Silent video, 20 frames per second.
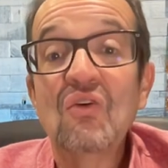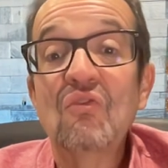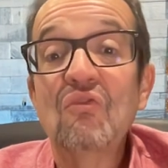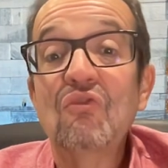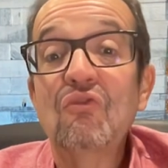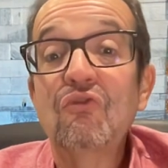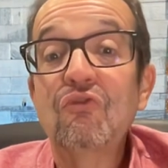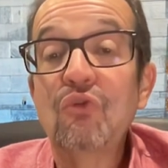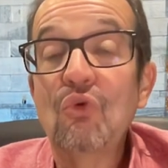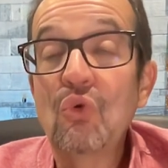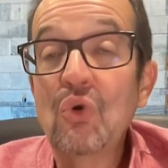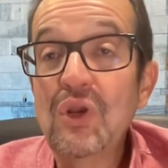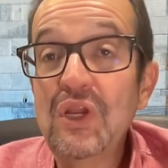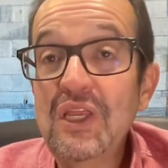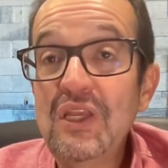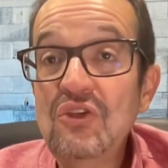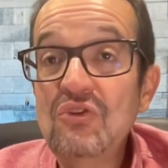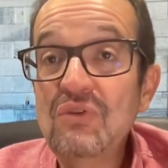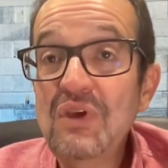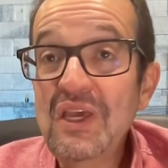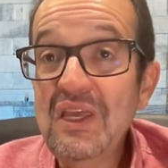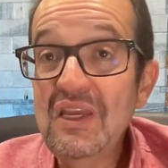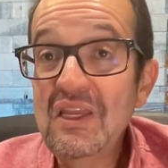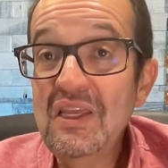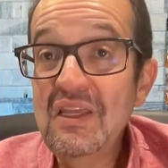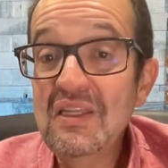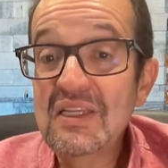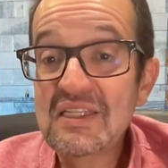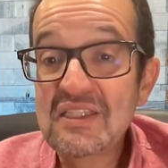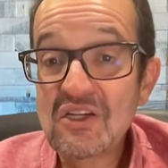40 to
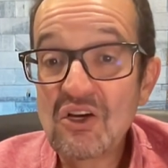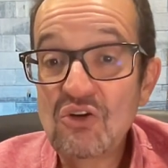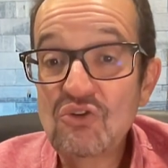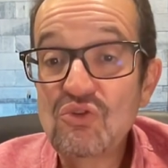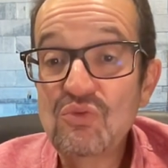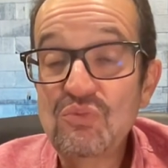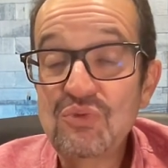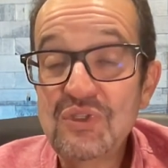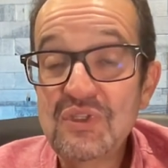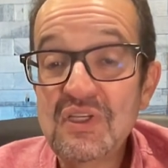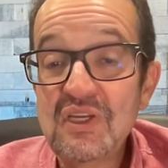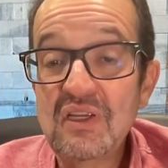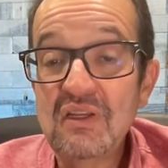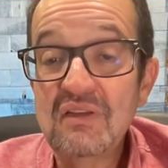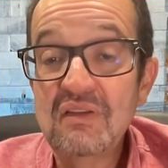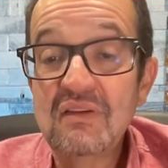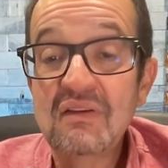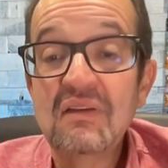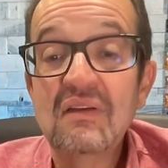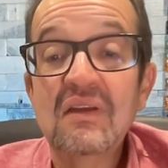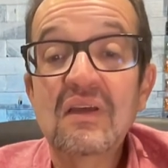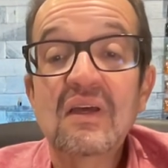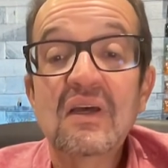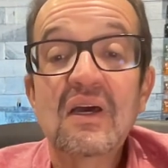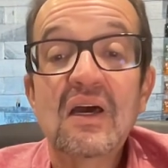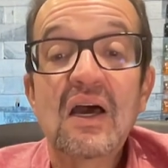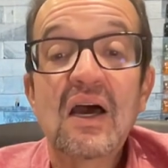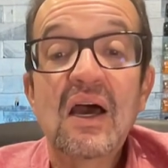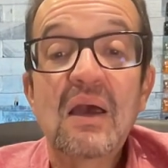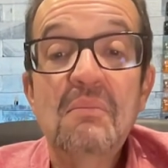80. That's 100%.
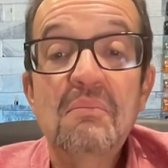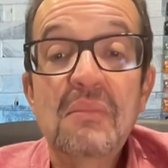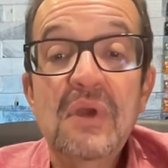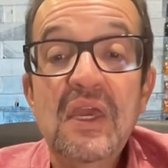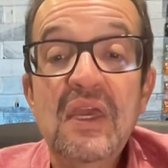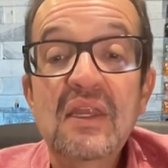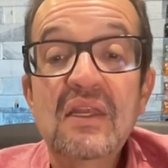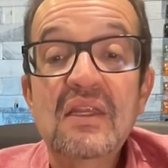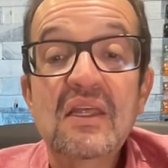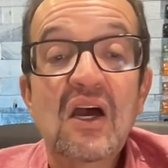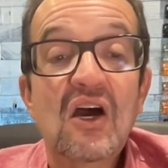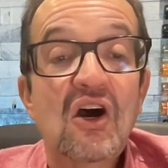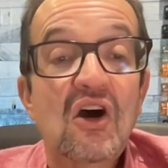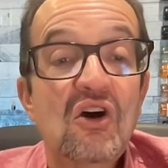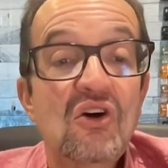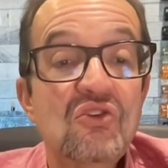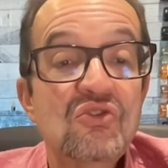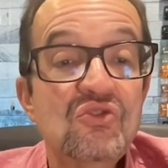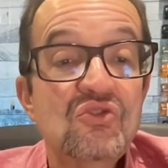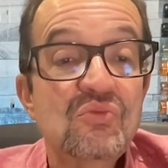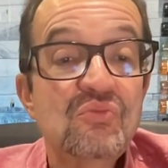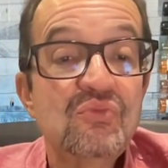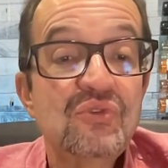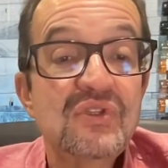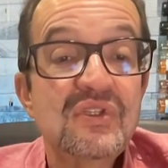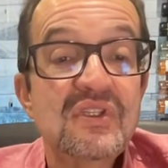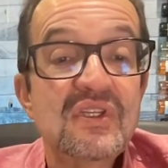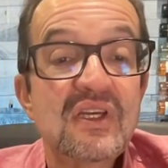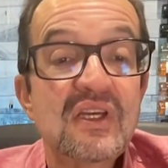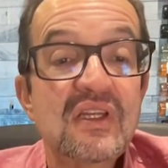I made
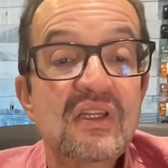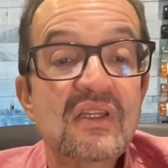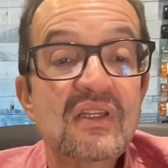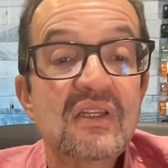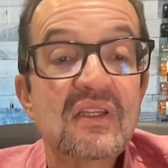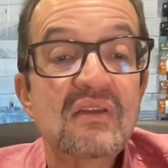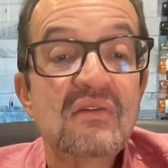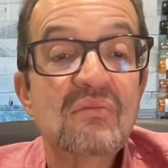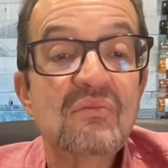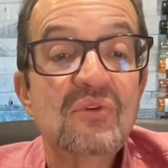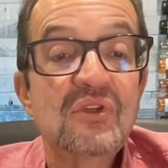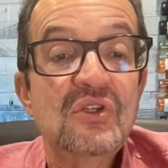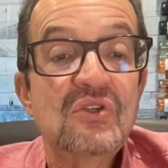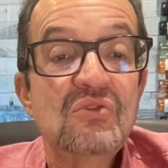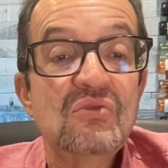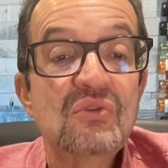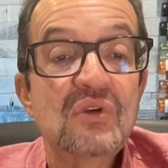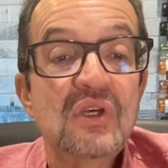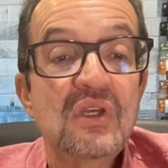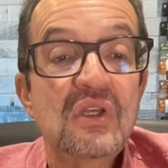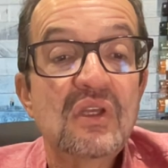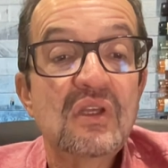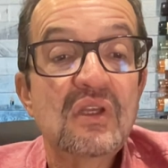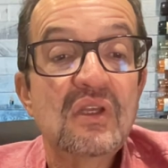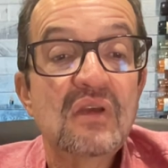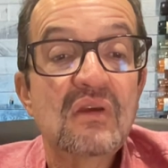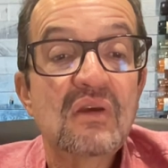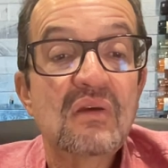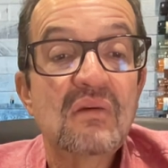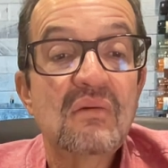100% between
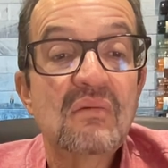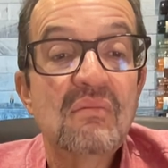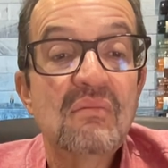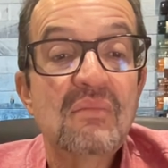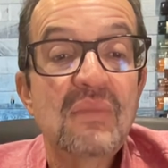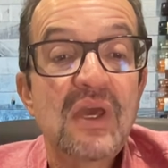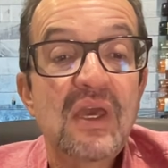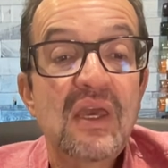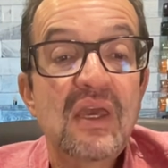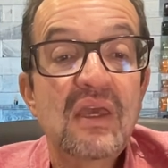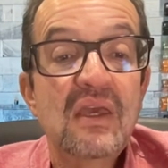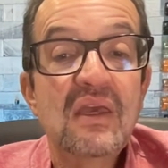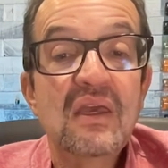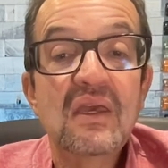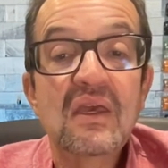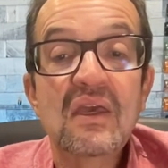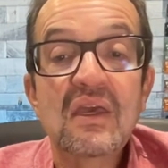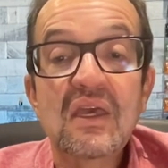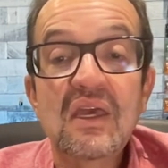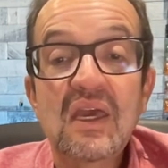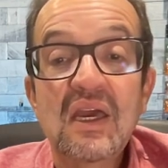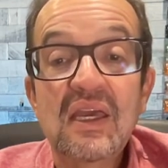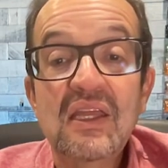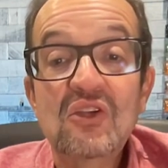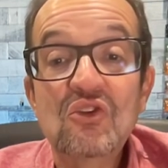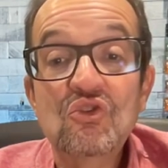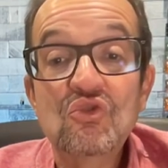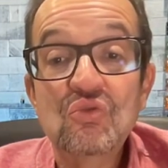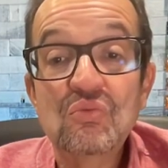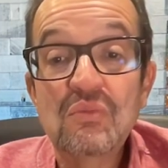May
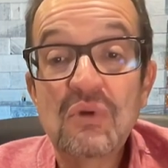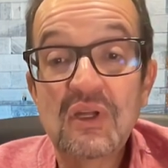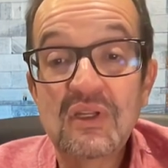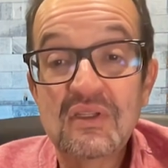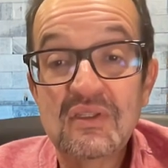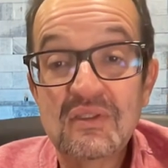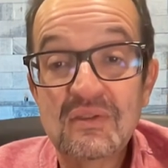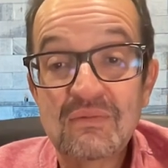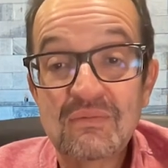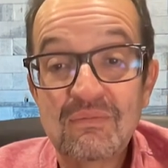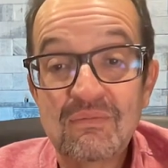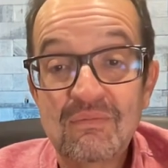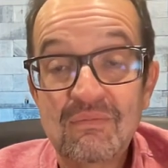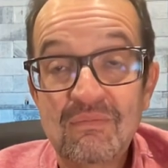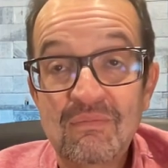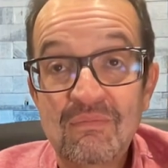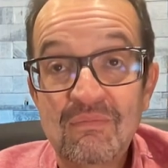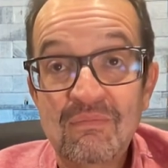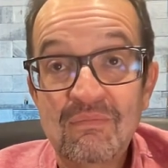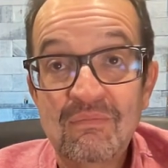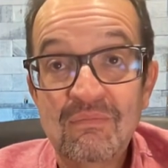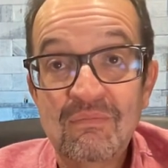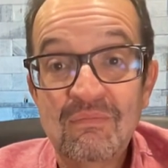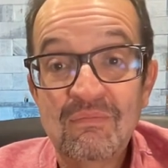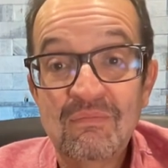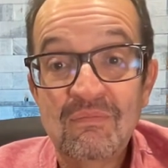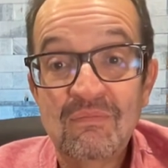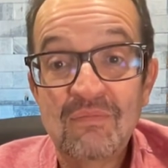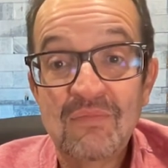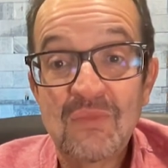in 2 months.
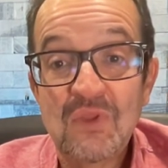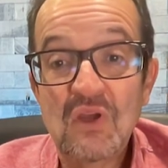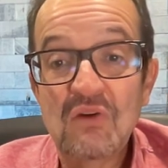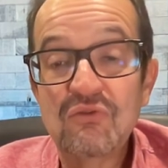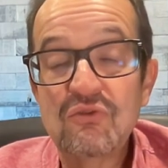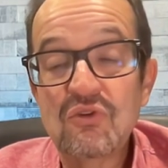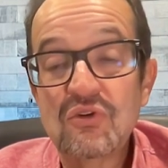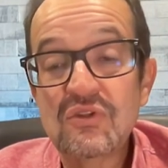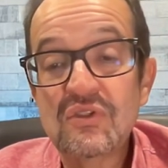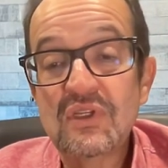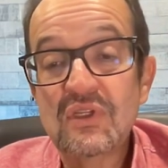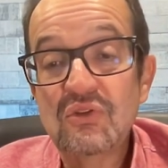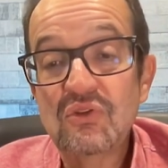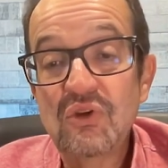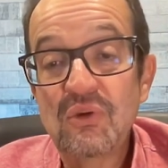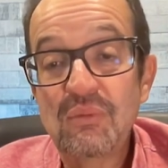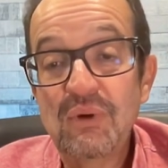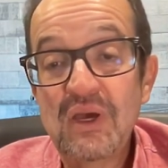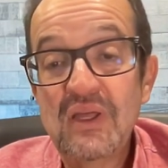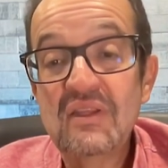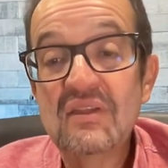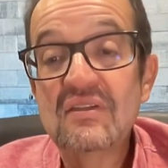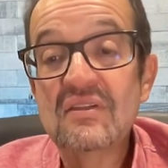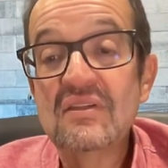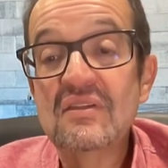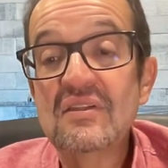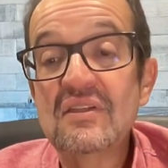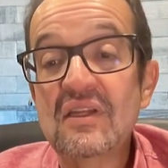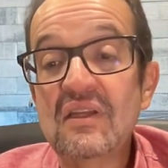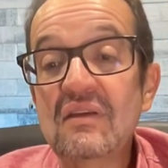Now, of course, I took a bath
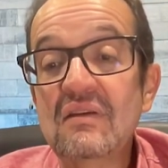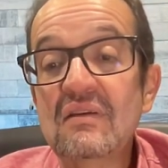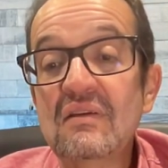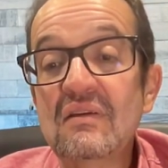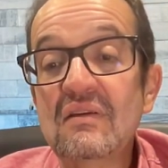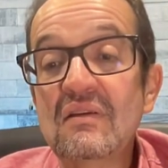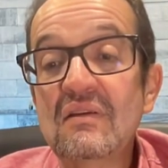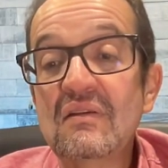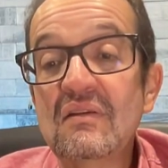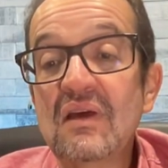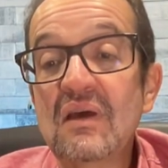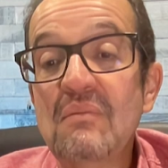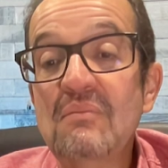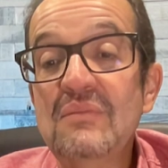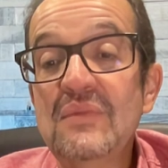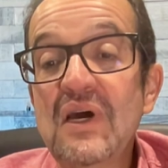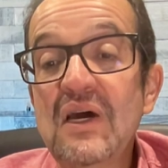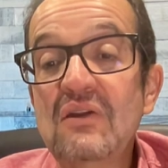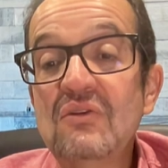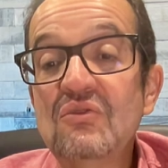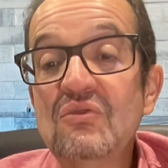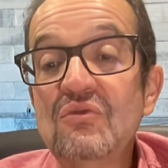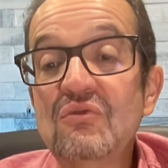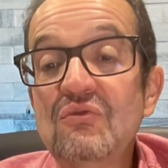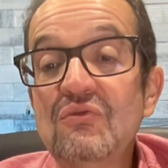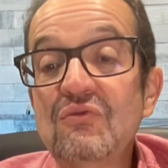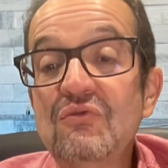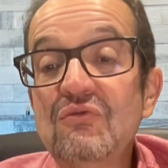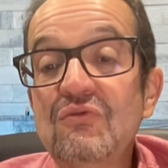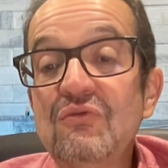since then. I'm down to
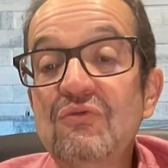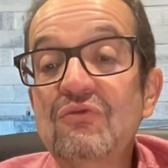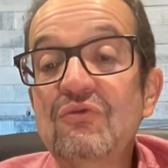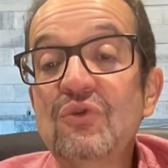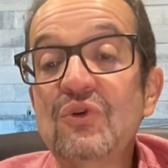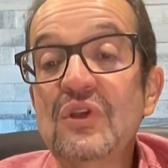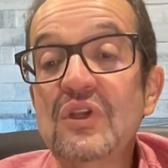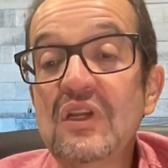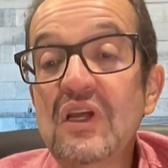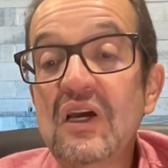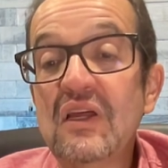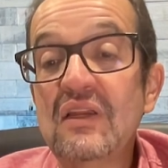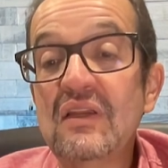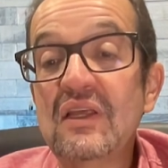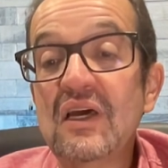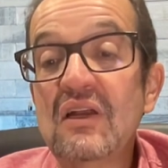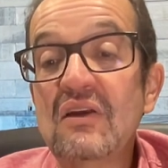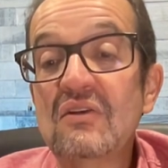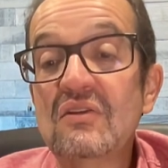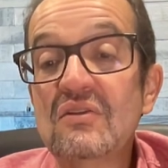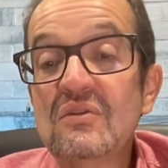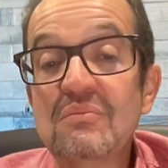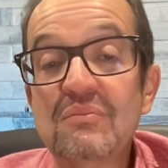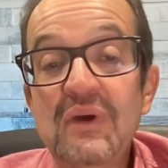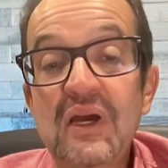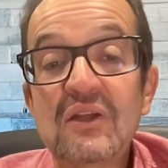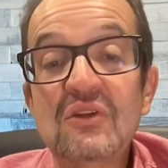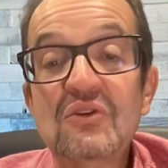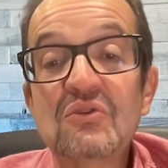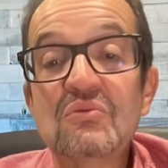$49. I'm
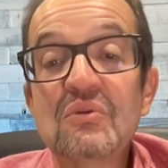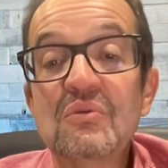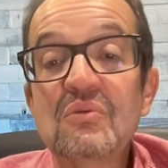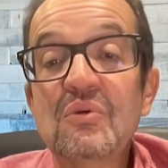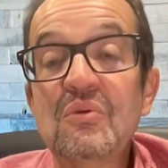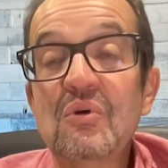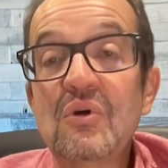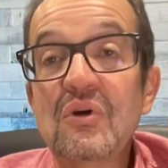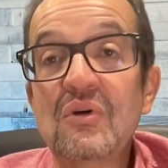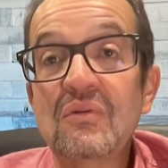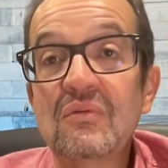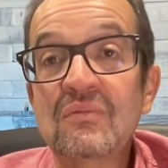back to where we were.